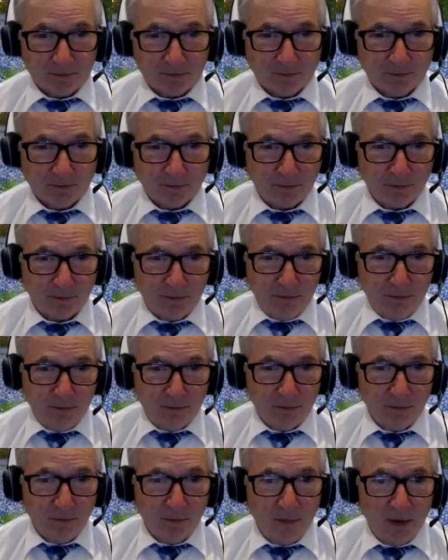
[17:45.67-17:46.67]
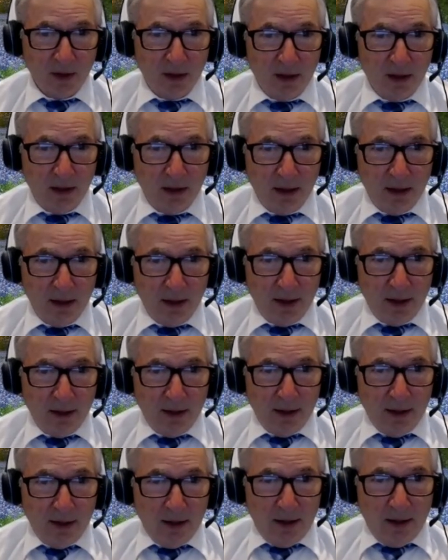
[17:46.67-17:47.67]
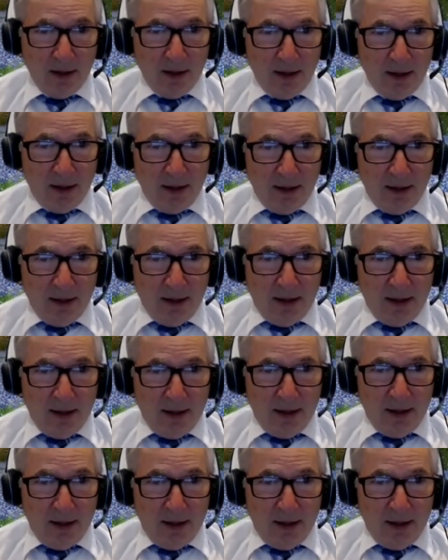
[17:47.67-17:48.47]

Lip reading: No one is speaking in this clip.